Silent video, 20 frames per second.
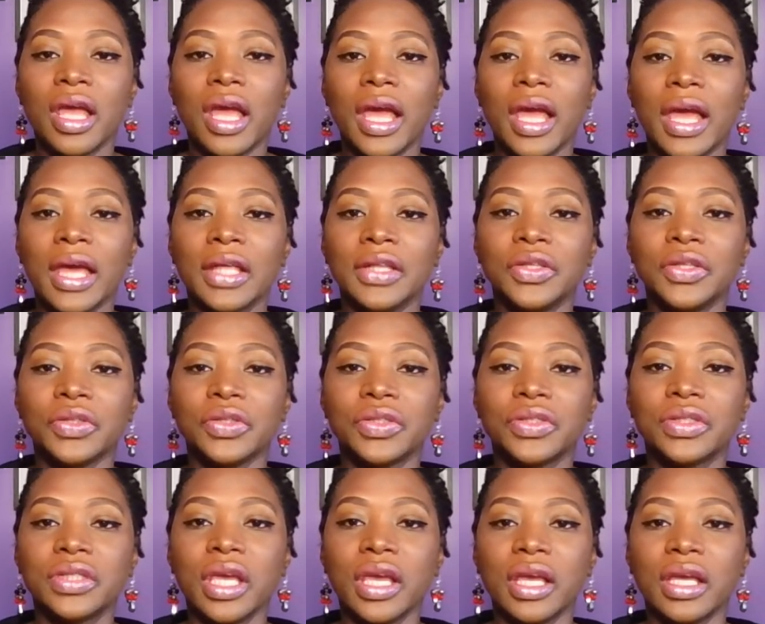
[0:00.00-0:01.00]
and you're
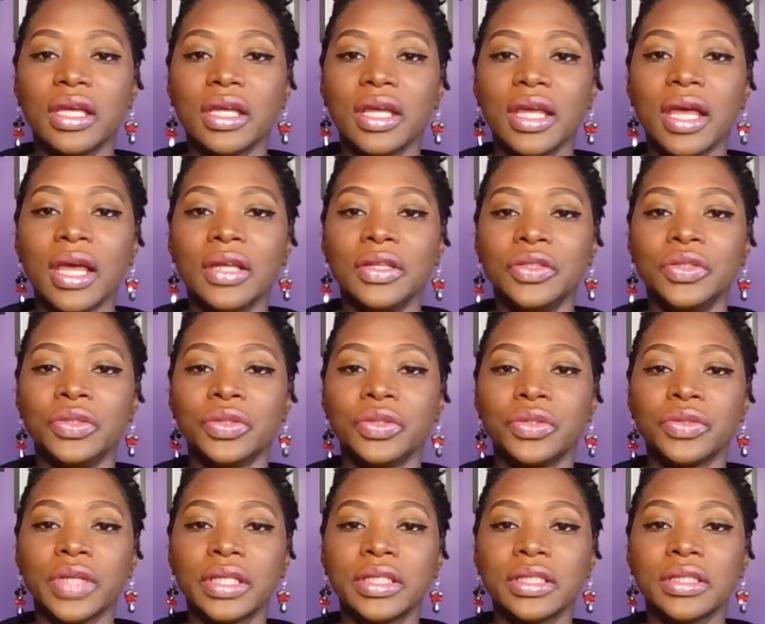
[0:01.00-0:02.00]
sick and you're
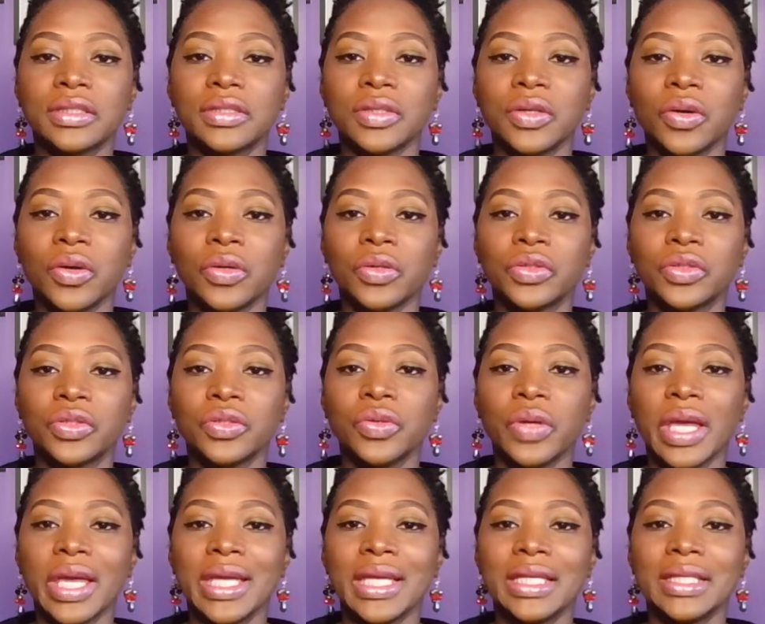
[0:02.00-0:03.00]
directed to go to
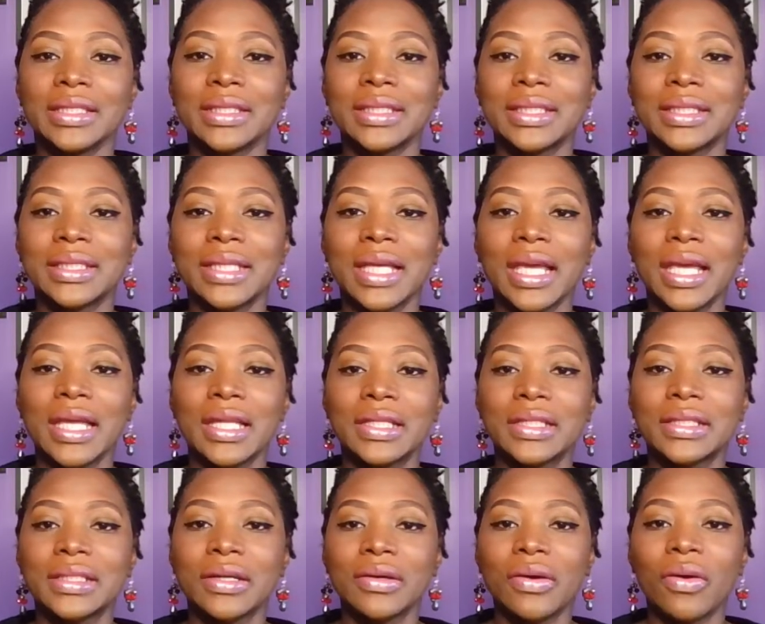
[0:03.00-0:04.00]
a
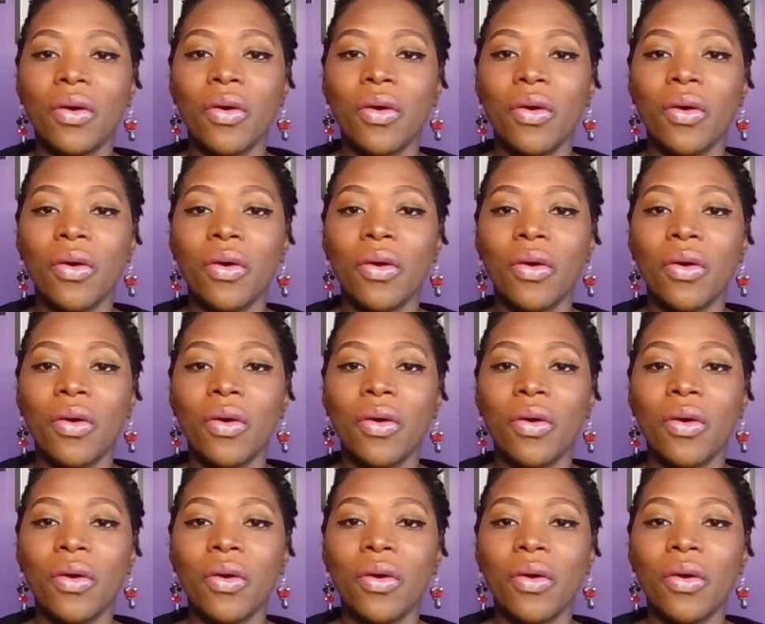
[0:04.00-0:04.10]
state